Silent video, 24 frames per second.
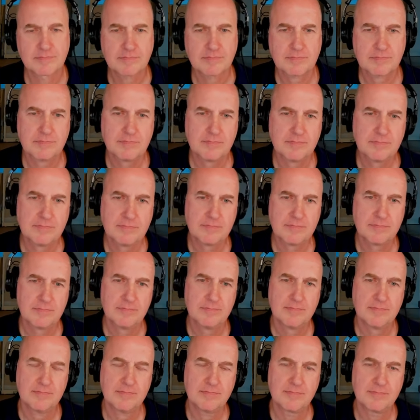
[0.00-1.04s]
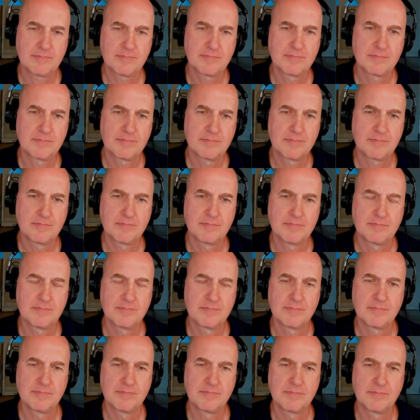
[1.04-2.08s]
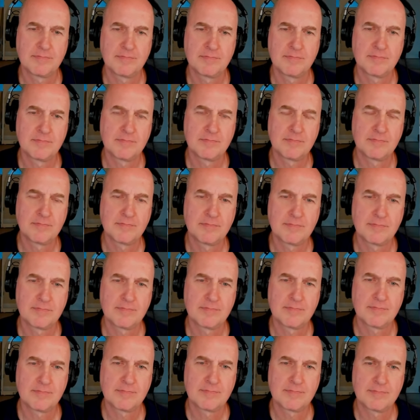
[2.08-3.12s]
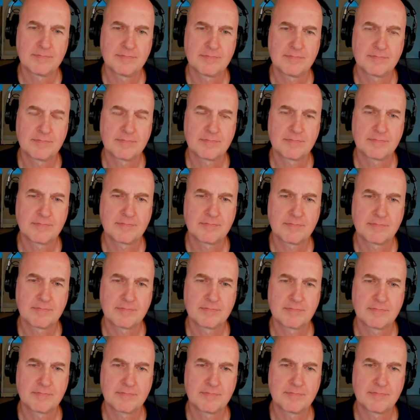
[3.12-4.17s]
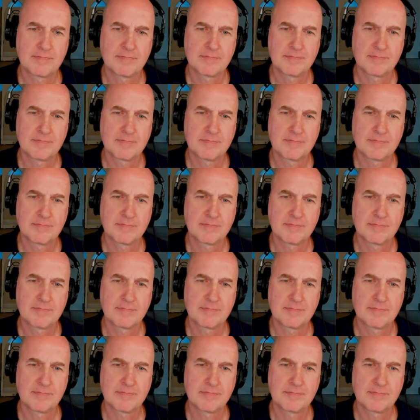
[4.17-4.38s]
(silent)